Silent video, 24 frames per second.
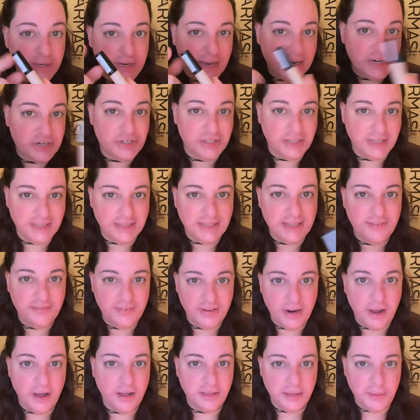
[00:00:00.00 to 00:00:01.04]
actually leave it
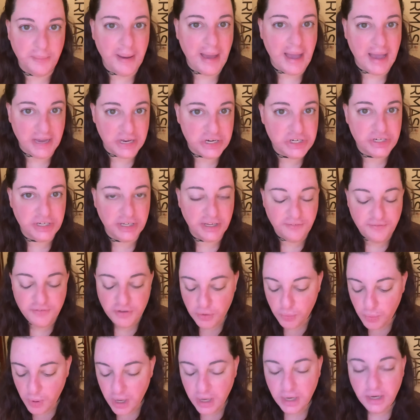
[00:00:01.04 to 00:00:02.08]
on the packaging if you
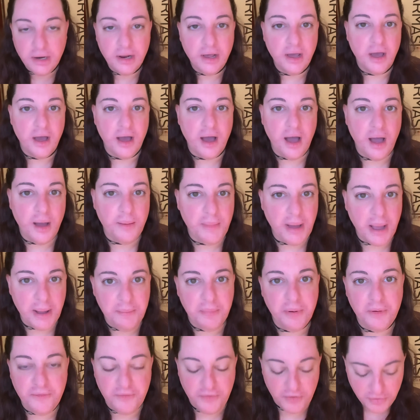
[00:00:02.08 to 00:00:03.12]
want. I
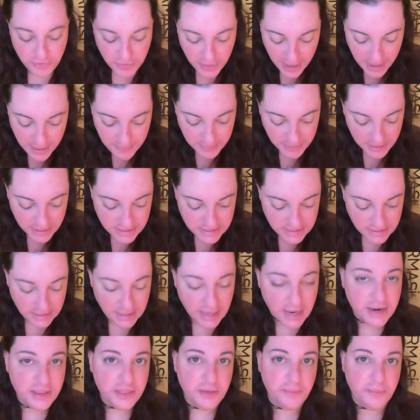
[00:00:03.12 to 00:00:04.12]
prefer that because a lot of the